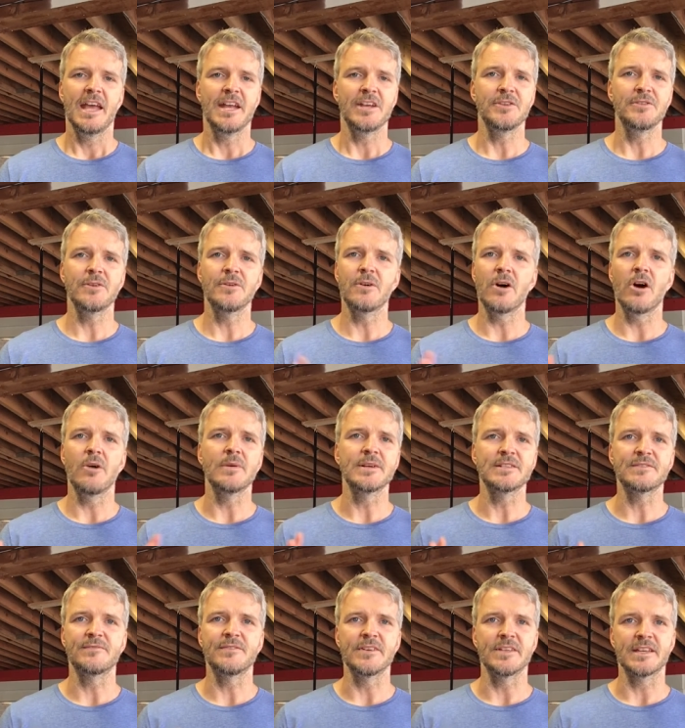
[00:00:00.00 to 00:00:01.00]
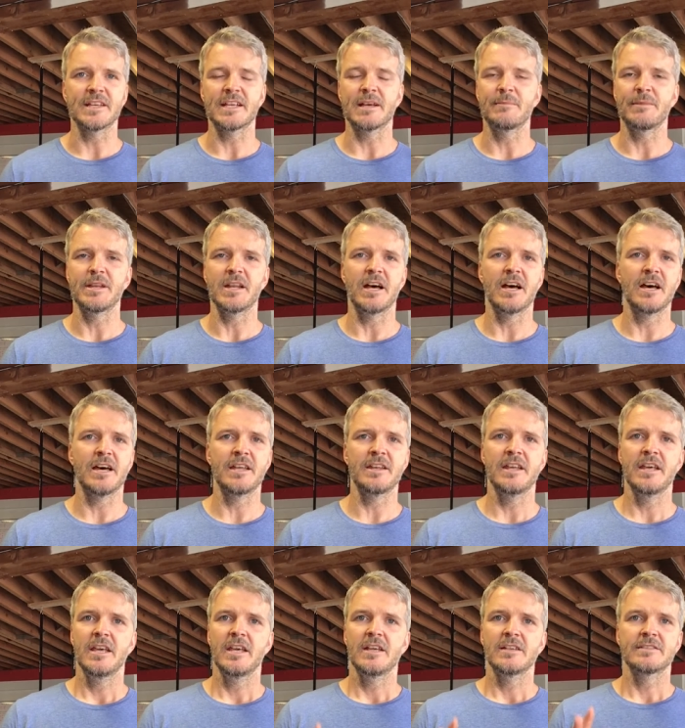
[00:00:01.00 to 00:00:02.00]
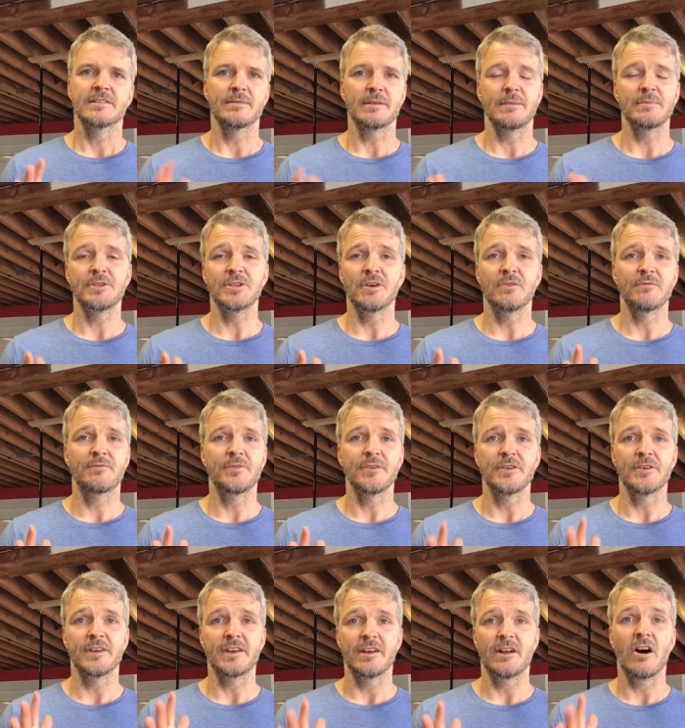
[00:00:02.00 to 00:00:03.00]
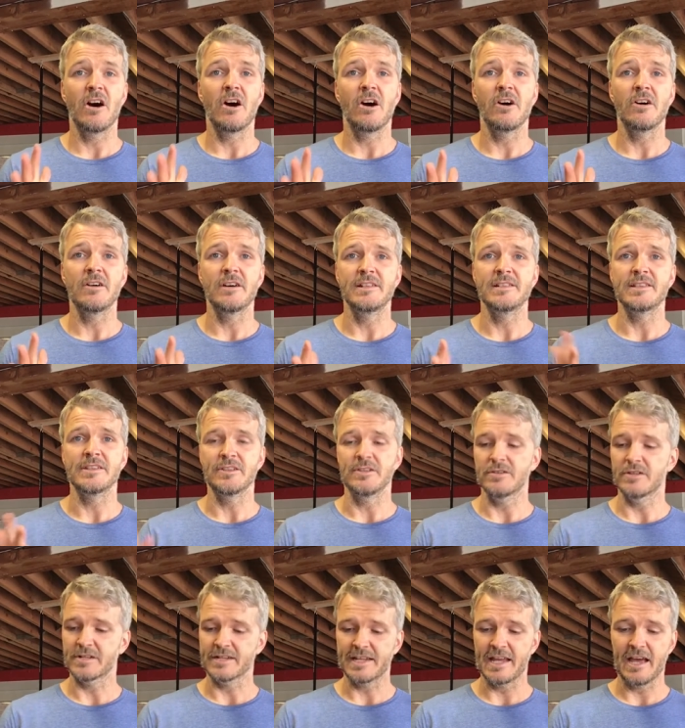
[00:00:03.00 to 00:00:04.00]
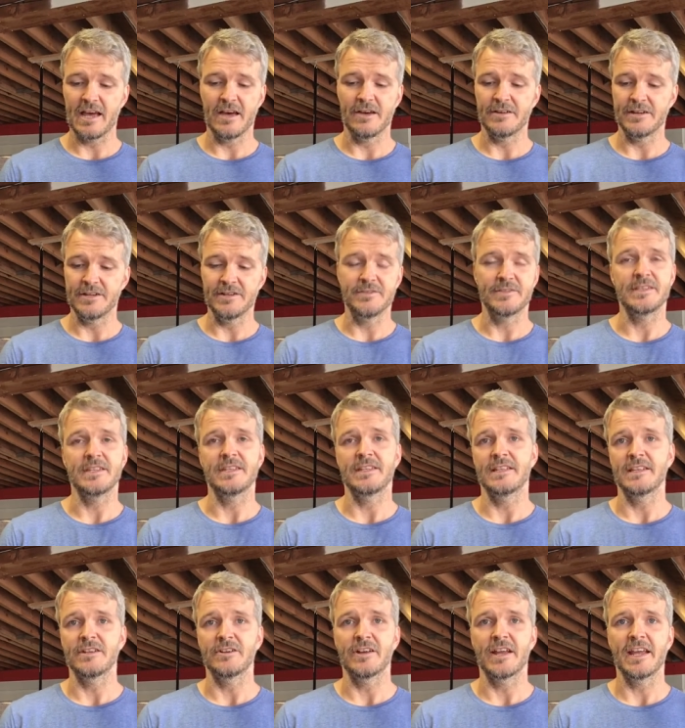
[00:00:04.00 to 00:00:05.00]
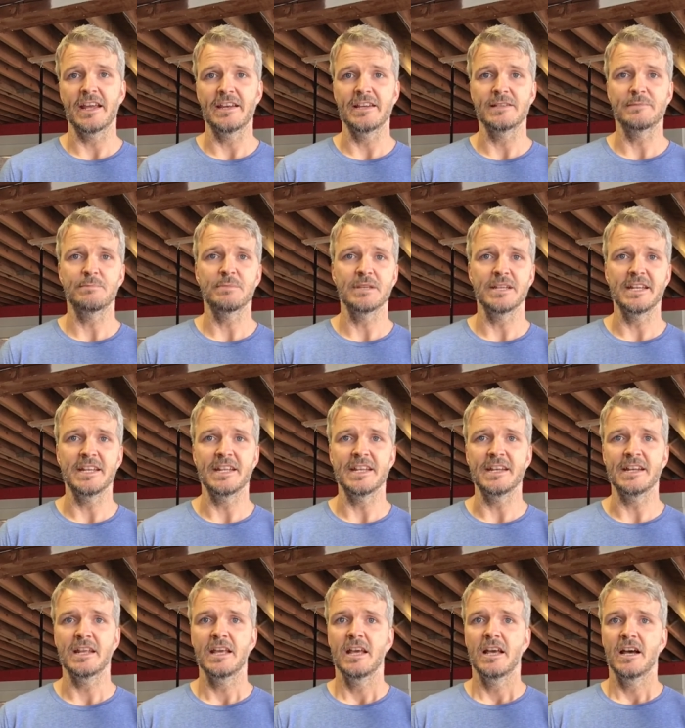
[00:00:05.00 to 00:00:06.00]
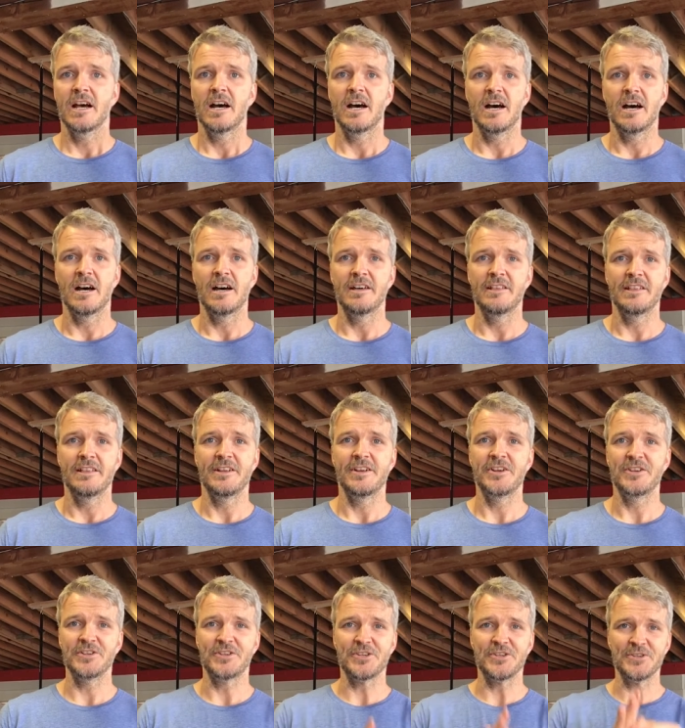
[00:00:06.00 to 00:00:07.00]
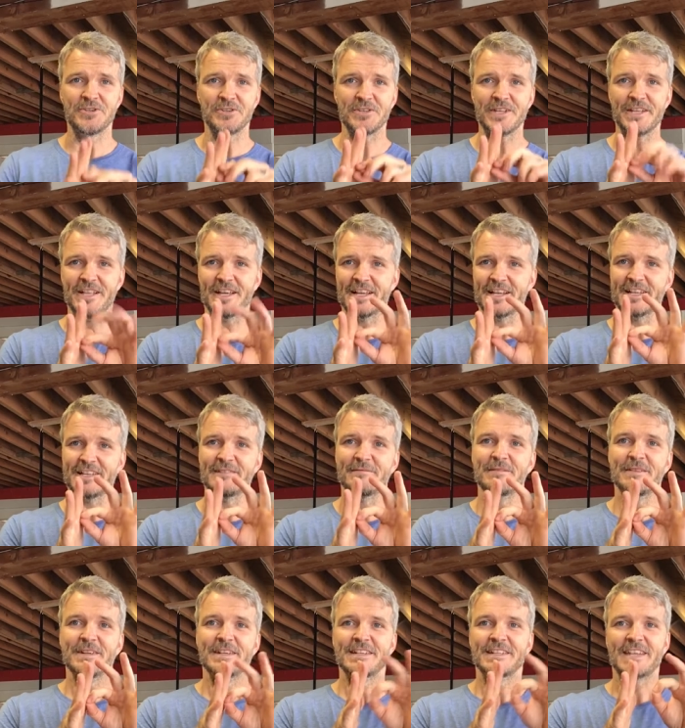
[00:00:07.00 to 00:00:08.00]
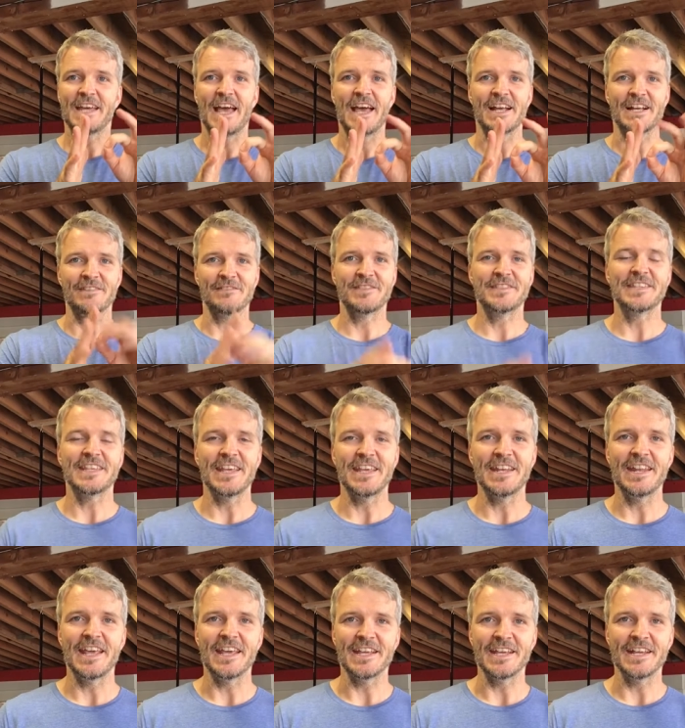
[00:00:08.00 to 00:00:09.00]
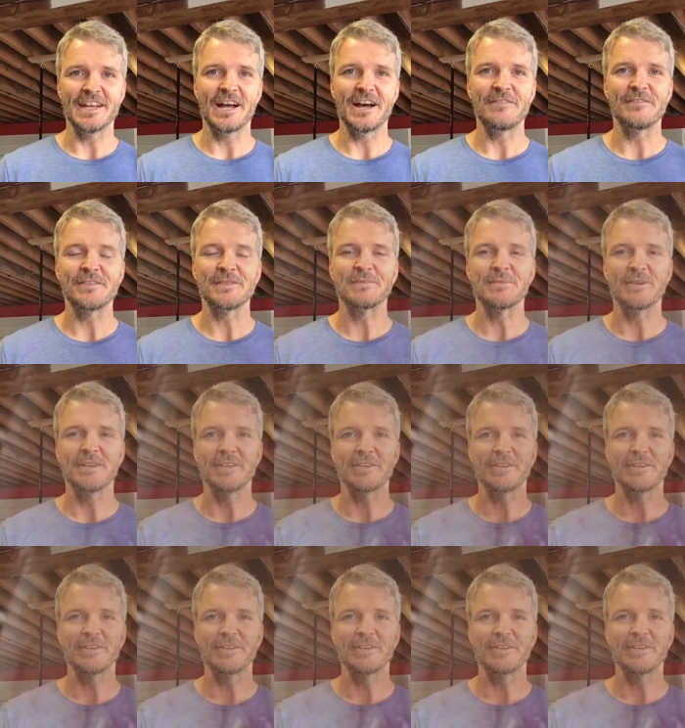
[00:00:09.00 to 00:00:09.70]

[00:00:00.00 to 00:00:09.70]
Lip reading: And you don't always feel it coming on. Sometimes you don't feel it at all until you look down and you see that your hand is bleeding. And there's usually like a tag of skin hanging off. It's pretty